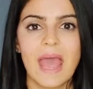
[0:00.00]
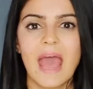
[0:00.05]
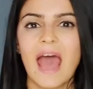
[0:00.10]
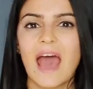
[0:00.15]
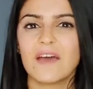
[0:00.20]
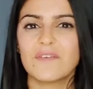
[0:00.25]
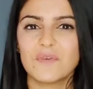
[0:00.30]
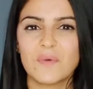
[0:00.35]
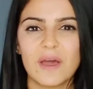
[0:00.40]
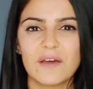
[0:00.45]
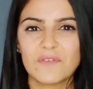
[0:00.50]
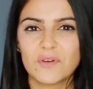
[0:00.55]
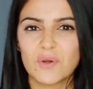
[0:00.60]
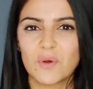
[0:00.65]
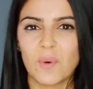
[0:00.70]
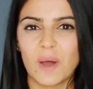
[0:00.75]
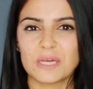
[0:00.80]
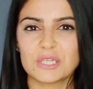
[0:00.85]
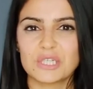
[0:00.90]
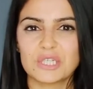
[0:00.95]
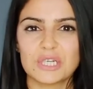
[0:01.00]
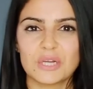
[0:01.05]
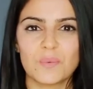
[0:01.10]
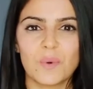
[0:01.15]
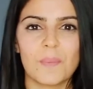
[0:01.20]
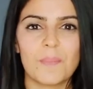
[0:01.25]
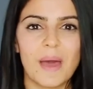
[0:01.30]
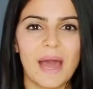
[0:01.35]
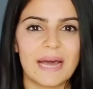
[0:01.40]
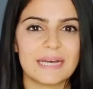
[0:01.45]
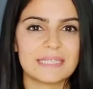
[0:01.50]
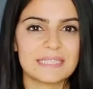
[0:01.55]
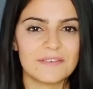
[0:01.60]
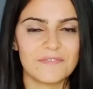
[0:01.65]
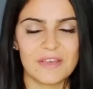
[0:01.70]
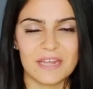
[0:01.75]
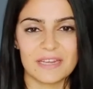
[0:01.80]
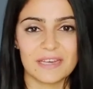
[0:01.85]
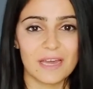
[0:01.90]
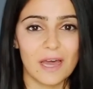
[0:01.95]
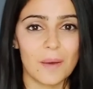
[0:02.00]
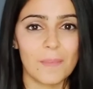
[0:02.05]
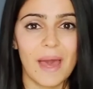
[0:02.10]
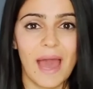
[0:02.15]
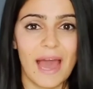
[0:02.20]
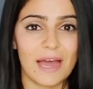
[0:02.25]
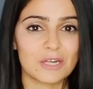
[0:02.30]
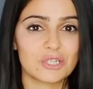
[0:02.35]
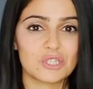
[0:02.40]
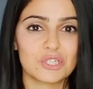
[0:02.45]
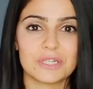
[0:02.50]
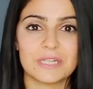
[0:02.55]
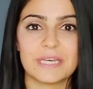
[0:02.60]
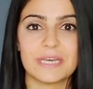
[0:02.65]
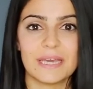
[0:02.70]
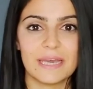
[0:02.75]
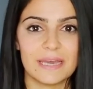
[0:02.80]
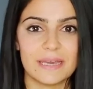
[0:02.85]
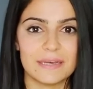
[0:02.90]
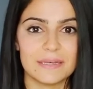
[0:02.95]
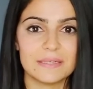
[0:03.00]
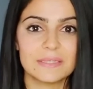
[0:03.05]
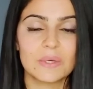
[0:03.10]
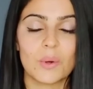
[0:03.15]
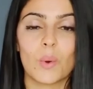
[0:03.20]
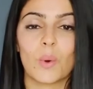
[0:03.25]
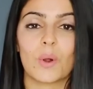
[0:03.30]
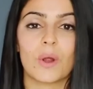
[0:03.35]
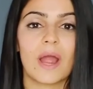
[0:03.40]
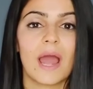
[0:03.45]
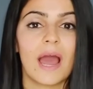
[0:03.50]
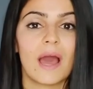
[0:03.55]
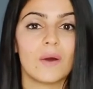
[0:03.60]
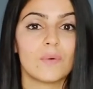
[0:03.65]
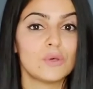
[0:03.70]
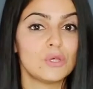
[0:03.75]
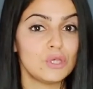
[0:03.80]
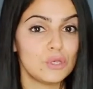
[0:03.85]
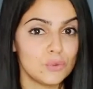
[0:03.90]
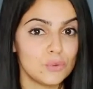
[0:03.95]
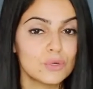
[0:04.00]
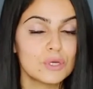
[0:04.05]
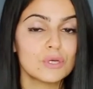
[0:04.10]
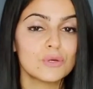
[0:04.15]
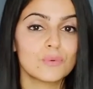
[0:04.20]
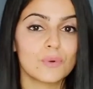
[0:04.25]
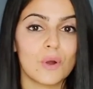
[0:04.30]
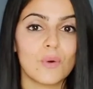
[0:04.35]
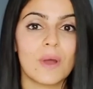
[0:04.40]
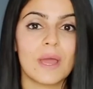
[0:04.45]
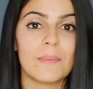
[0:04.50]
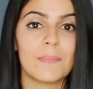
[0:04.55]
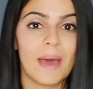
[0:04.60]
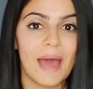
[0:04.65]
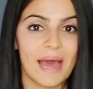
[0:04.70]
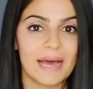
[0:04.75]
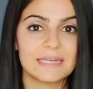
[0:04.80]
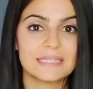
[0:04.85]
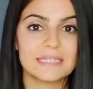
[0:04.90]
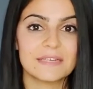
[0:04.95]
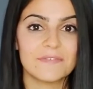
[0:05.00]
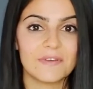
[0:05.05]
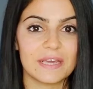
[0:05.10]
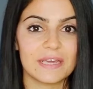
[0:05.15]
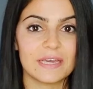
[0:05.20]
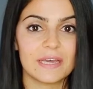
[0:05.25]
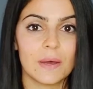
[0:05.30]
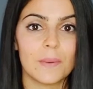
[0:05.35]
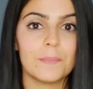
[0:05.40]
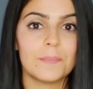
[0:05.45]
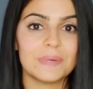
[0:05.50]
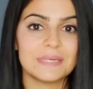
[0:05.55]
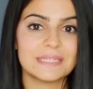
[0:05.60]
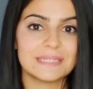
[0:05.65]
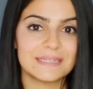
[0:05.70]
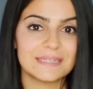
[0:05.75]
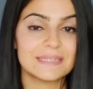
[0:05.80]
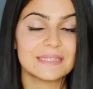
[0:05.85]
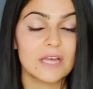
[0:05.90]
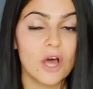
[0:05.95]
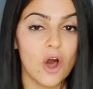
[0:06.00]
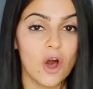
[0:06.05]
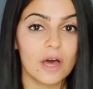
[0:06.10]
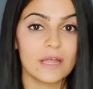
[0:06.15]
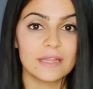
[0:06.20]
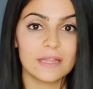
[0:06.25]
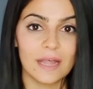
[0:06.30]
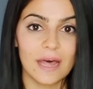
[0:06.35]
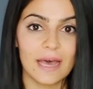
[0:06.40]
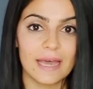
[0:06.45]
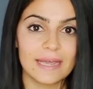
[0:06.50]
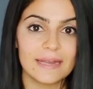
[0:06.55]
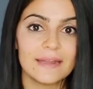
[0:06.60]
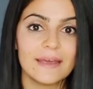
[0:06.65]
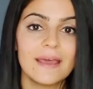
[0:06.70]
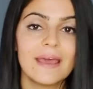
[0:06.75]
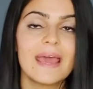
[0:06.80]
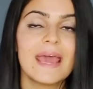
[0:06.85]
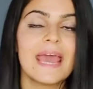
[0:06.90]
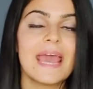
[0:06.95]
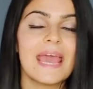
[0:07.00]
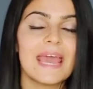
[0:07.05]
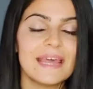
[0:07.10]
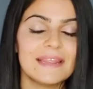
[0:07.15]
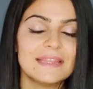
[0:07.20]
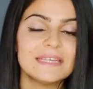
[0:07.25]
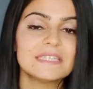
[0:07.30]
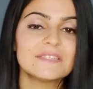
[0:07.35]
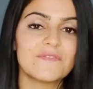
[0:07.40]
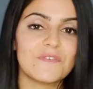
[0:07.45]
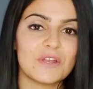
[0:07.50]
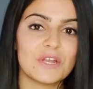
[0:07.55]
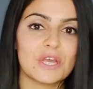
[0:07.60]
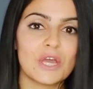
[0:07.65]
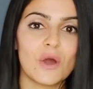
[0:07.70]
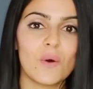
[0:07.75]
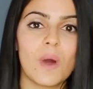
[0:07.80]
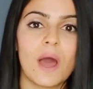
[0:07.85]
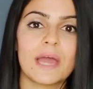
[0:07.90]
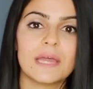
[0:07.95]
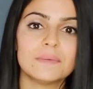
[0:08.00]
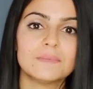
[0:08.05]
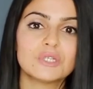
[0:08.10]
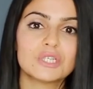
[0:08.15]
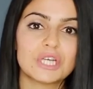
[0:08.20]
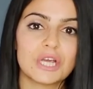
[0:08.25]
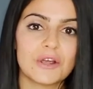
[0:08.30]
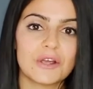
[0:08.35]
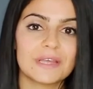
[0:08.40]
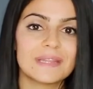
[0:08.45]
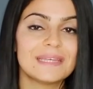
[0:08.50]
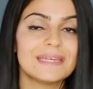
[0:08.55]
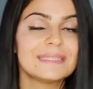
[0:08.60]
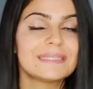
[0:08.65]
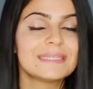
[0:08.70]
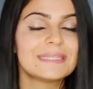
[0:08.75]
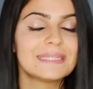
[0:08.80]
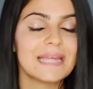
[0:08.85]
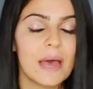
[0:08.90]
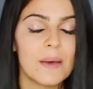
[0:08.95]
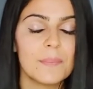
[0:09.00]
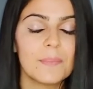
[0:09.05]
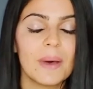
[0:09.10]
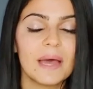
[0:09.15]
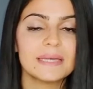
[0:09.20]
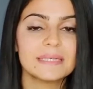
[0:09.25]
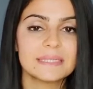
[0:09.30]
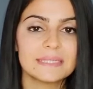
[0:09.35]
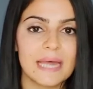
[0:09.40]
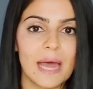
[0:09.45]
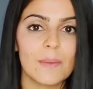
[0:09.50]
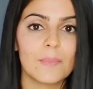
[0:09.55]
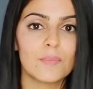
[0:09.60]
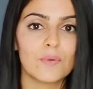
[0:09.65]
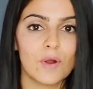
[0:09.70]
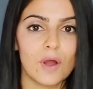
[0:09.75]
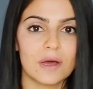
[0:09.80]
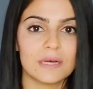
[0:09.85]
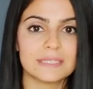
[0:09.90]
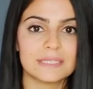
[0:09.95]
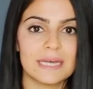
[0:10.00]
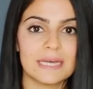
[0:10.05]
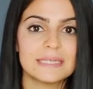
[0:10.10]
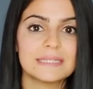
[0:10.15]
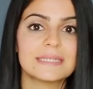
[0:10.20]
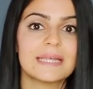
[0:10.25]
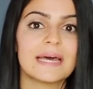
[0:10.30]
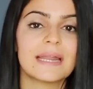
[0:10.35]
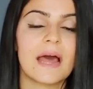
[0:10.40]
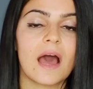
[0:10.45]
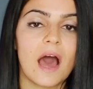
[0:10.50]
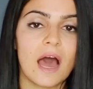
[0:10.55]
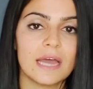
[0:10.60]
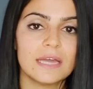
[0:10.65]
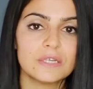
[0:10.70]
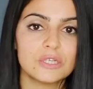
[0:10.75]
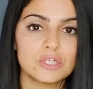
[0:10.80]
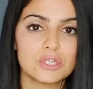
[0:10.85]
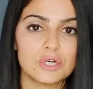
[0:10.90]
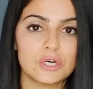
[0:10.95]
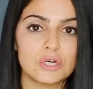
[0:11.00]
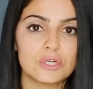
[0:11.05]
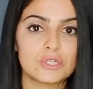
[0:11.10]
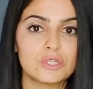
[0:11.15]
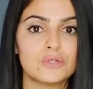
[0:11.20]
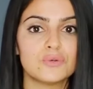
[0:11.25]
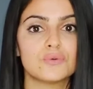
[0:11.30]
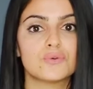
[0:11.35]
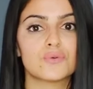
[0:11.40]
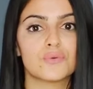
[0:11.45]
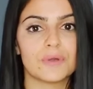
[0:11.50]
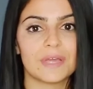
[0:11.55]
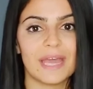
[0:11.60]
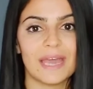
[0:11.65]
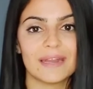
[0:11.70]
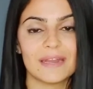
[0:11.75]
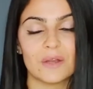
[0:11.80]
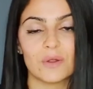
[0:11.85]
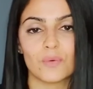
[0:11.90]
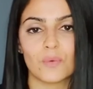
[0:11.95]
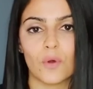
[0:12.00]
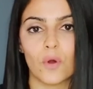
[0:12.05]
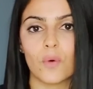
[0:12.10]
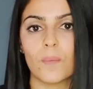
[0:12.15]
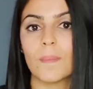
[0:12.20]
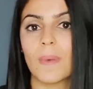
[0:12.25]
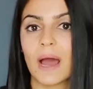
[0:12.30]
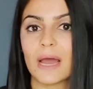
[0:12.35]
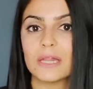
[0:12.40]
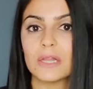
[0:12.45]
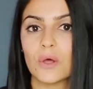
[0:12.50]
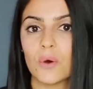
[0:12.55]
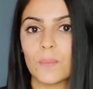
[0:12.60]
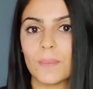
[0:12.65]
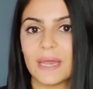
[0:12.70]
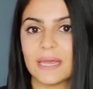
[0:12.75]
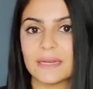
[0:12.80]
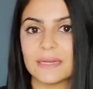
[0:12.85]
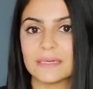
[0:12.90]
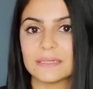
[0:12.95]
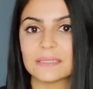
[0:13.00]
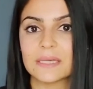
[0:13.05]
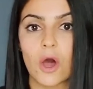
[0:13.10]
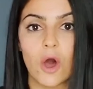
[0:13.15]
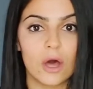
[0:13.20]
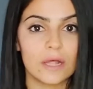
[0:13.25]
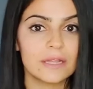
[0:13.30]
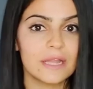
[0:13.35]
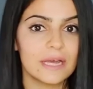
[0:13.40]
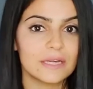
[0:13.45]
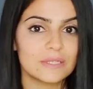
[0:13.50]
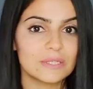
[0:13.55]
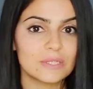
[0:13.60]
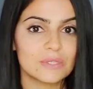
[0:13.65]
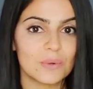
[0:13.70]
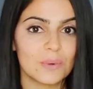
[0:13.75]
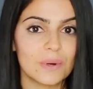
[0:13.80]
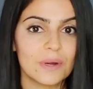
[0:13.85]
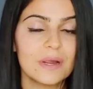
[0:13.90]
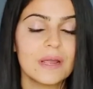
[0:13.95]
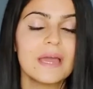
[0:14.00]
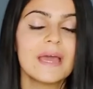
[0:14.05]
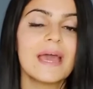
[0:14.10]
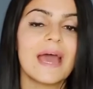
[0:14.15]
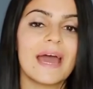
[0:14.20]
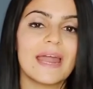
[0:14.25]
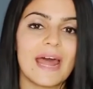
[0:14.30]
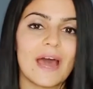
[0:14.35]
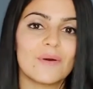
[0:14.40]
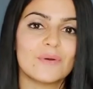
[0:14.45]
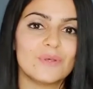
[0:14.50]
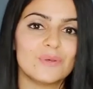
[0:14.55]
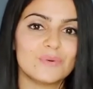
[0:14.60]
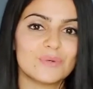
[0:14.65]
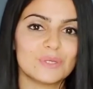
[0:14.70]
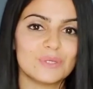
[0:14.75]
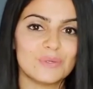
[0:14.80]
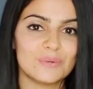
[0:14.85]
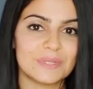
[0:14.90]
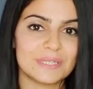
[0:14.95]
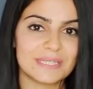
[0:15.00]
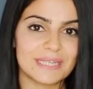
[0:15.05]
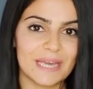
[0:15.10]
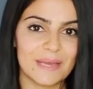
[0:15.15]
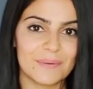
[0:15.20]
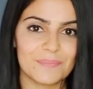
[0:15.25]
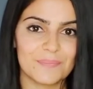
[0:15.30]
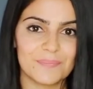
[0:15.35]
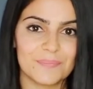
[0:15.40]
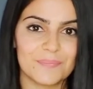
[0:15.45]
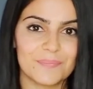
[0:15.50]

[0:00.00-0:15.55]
Have you ever questioned what passive income actually is or how you can grow a passive income business online? In this video, I am sharing the step-by-step process that I took to create and grow my low maintenance online store and how you can do the same.